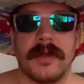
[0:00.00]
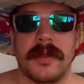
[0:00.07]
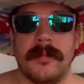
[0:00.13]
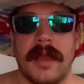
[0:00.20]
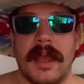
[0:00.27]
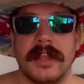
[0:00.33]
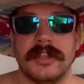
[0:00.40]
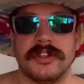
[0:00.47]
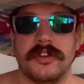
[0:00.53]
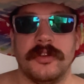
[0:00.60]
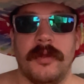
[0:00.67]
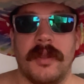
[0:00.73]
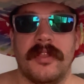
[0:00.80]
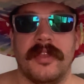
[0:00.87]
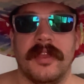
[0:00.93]
match and
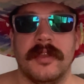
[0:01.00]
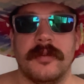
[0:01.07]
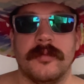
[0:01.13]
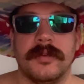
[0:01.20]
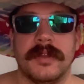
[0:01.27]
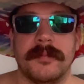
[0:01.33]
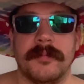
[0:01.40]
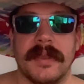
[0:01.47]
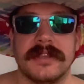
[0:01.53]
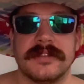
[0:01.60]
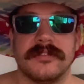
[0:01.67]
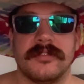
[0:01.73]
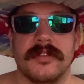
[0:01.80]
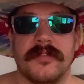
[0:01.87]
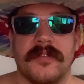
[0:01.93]
who I think makes it
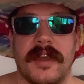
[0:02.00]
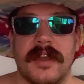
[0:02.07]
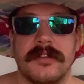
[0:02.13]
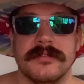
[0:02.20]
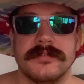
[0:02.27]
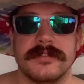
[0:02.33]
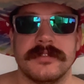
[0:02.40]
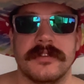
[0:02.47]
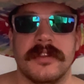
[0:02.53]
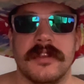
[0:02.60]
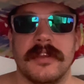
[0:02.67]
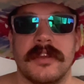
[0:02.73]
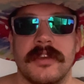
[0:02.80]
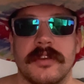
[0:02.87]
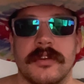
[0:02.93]
to the finals and
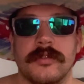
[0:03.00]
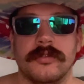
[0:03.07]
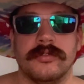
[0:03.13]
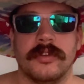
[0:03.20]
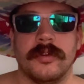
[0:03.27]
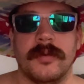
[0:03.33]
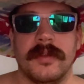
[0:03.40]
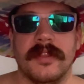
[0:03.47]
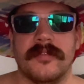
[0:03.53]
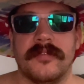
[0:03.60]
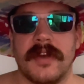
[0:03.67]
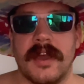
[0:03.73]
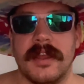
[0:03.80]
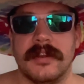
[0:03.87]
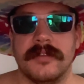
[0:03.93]
who's going to win the
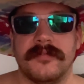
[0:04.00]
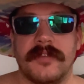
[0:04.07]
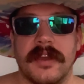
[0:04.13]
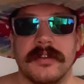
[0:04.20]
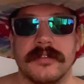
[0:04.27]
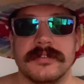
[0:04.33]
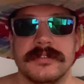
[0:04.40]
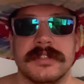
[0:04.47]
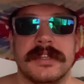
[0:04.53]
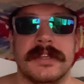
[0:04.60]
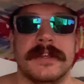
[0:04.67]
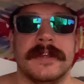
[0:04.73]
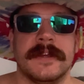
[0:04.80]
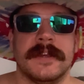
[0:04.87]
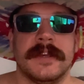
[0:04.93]
finals.
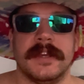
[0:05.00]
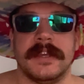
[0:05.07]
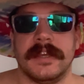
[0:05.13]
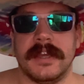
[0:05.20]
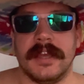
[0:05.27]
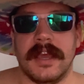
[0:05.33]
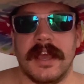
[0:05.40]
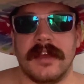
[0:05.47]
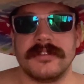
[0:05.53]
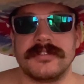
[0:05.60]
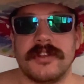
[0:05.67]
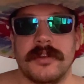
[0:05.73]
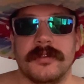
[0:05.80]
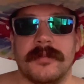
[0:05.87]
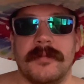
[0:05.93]
I'll
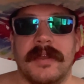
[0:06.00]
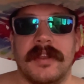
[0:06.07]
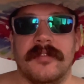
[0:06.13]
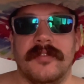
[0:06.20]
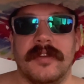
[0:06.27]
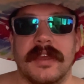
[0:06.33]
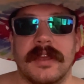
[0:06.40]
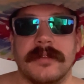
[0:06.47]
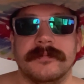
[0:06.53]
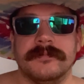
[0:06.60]
start with the main event,